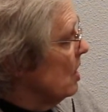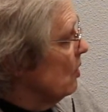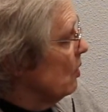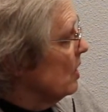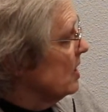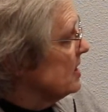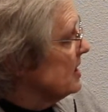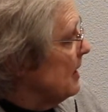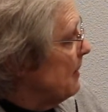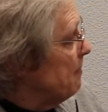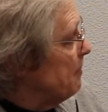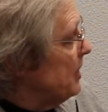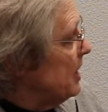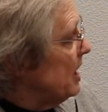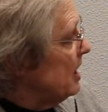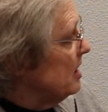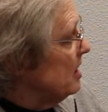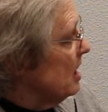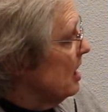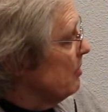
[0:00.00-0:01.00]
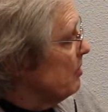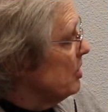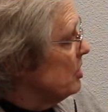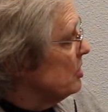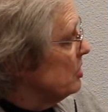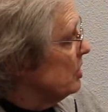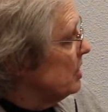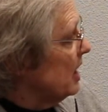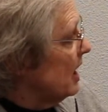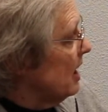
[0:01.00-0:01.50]
was a big number
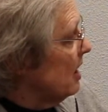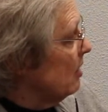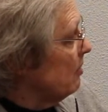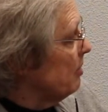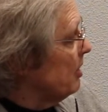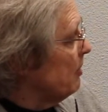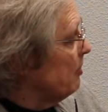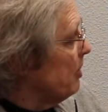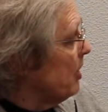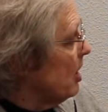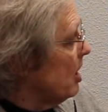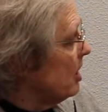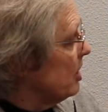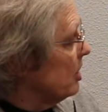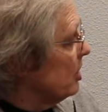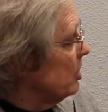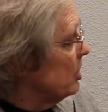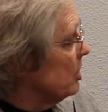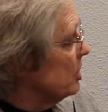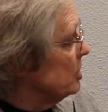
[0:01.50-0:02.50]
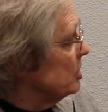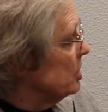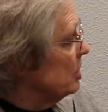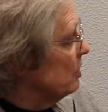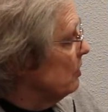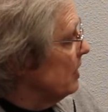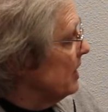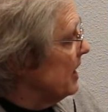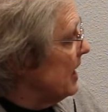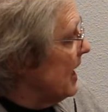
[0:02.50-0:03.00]
to count, but Parker could
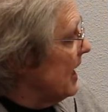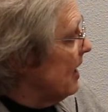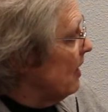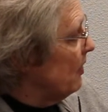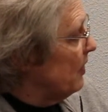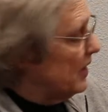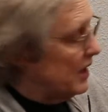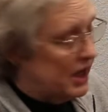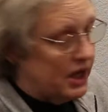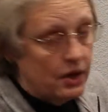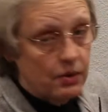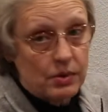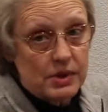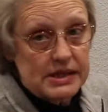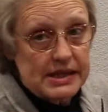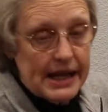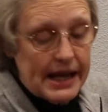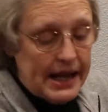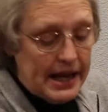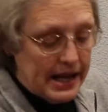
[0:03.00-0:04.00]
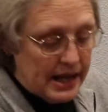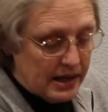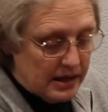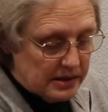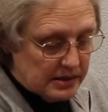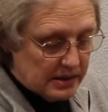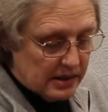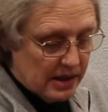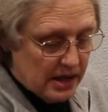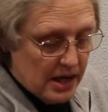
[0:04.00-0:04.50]
do it now that he was
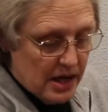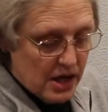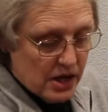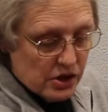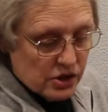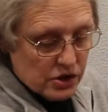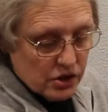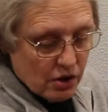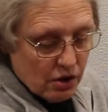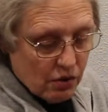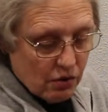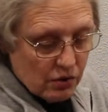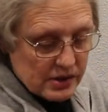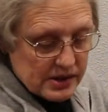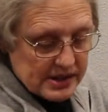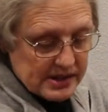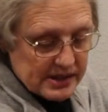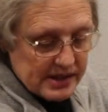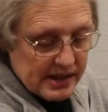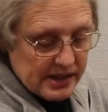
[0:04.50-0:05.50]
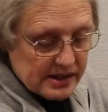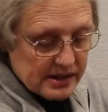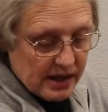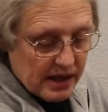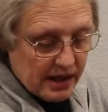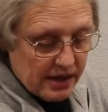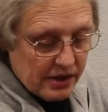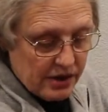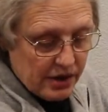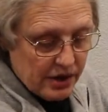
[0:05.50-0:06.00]
8. So
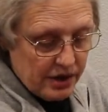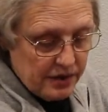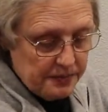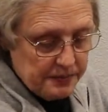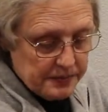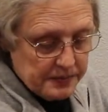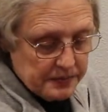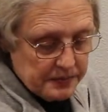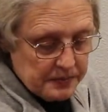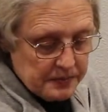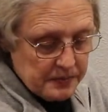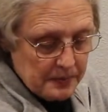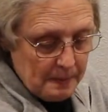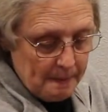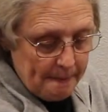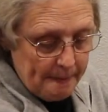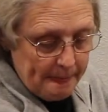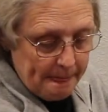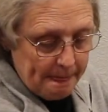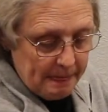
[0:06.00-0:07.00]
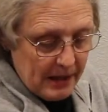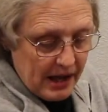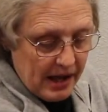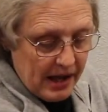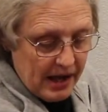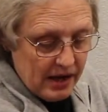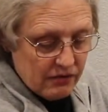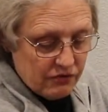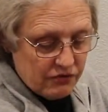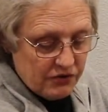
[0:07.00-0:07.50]

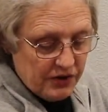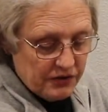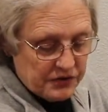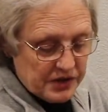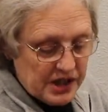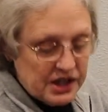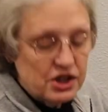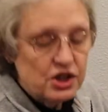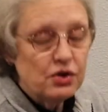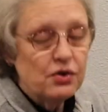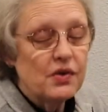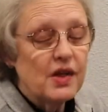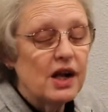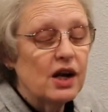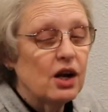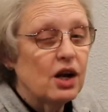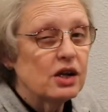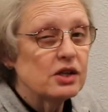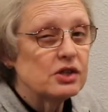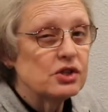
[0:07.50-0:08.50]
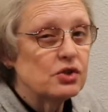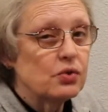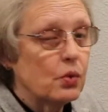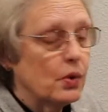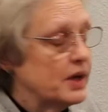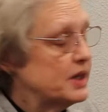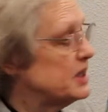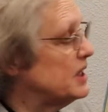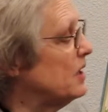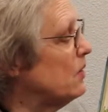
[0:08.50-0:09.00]
652, they lost
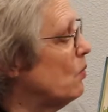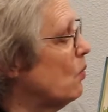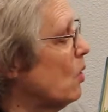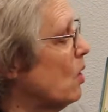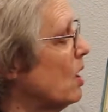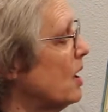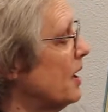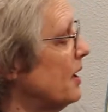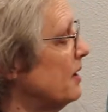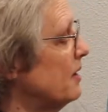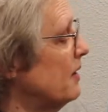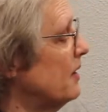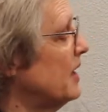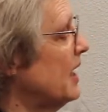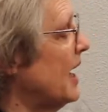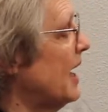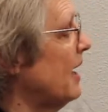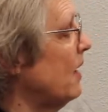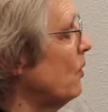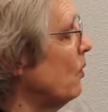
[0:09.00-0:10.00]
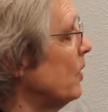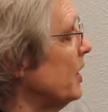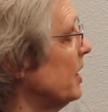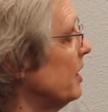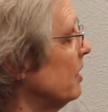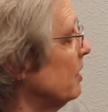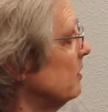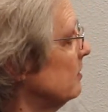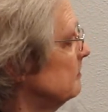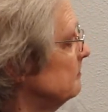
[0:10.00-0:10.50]
21 that
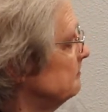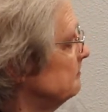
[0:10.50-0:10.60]
winter.